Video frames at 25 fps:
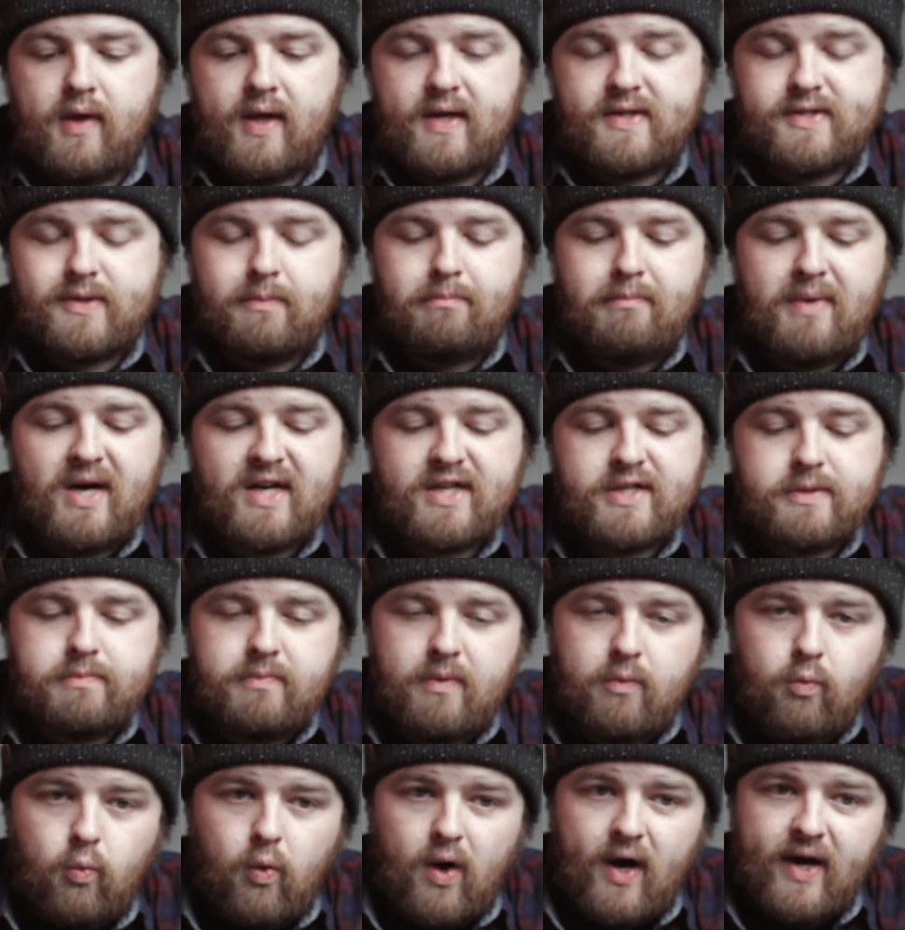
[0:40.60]
It has a
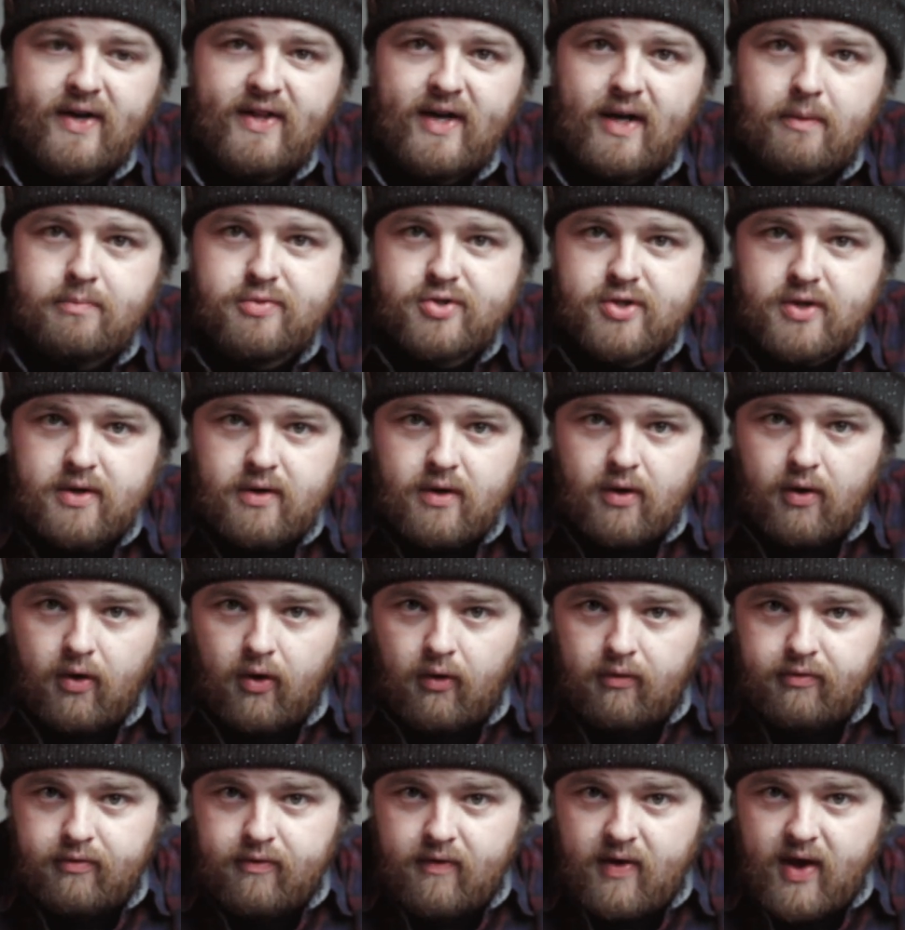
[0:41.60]
maximum wide aperture
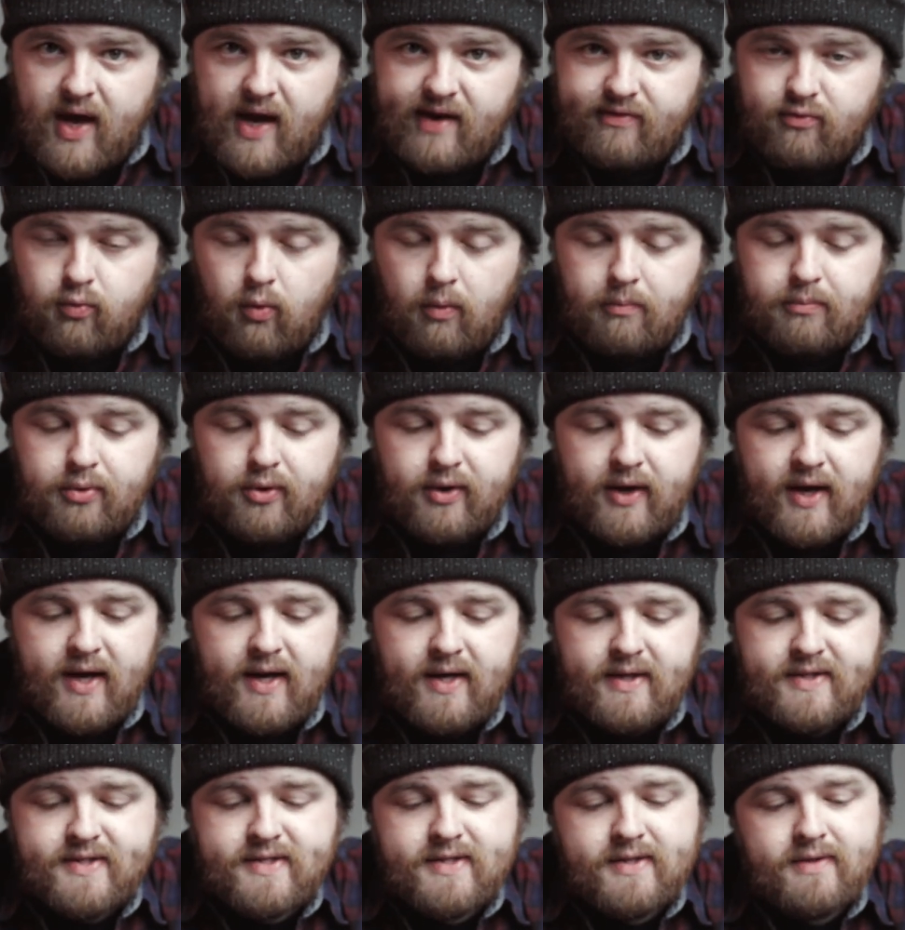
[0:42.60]
of
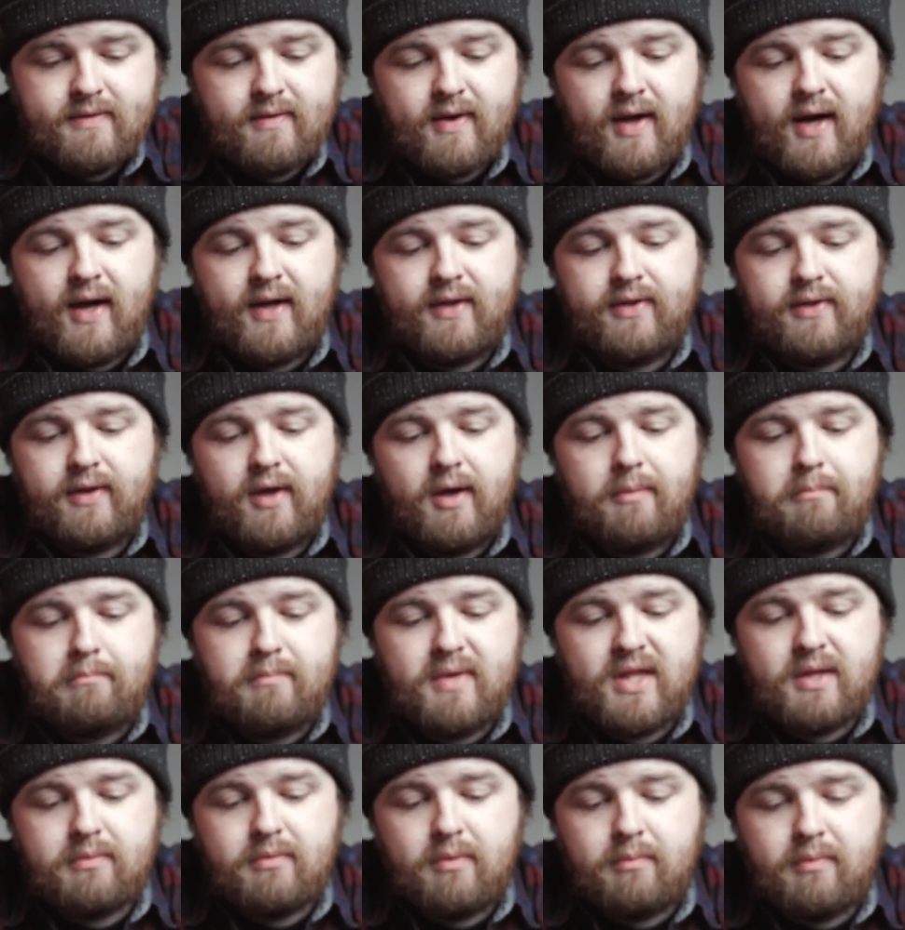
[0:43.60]
f1.8 and a
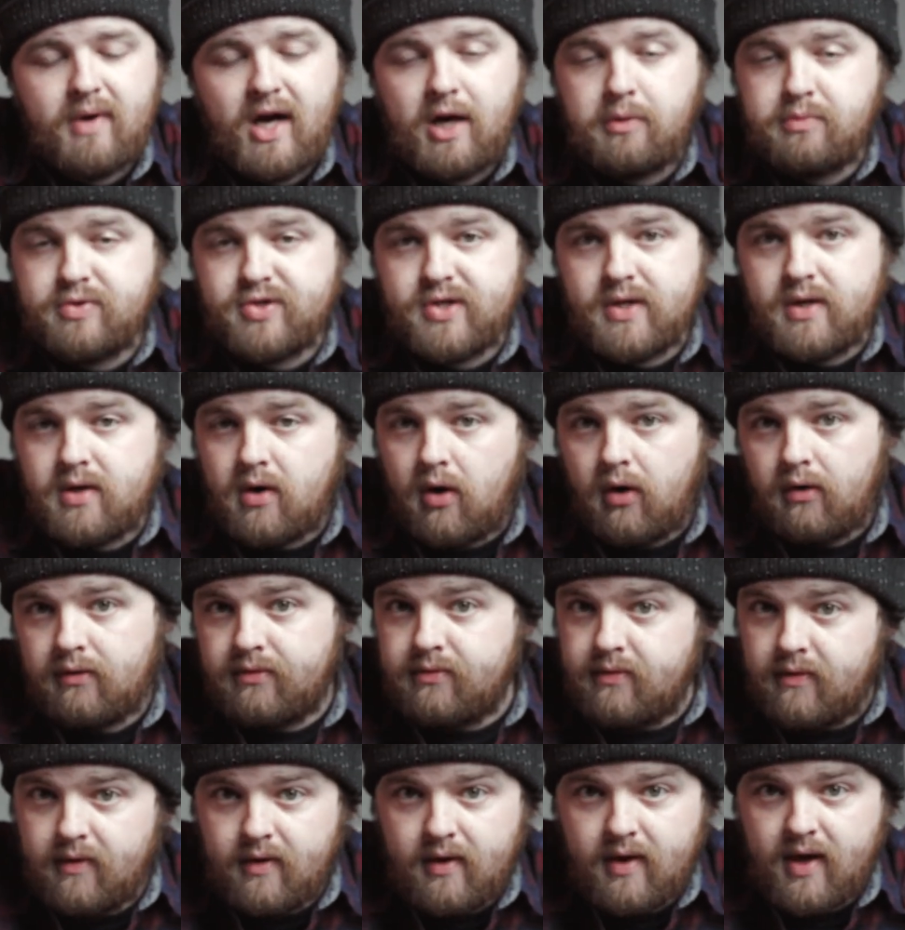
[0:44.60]
minimum aperture
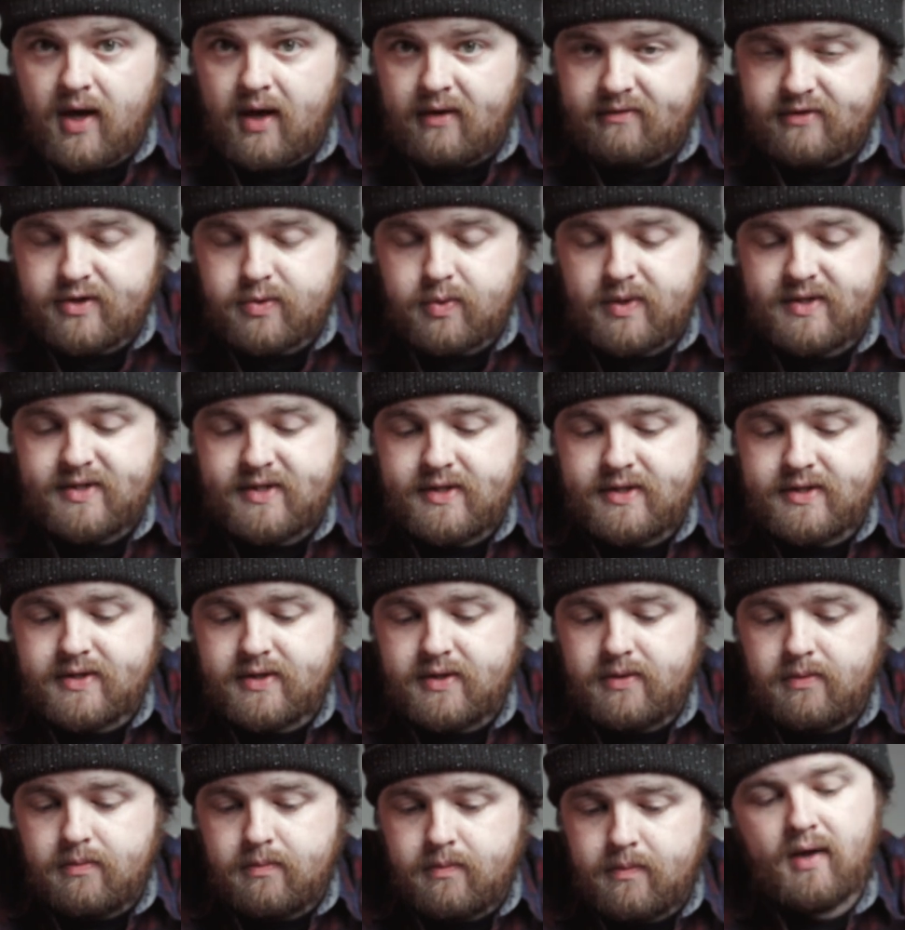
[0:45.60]
of
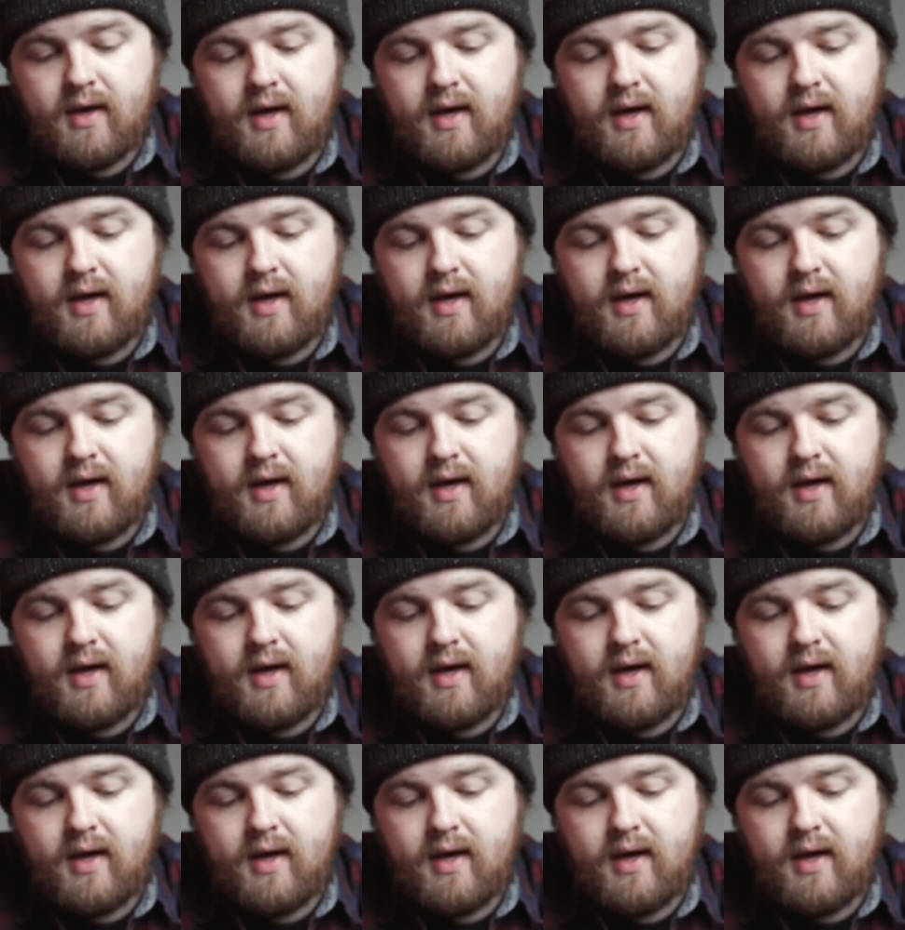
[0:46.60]
f22.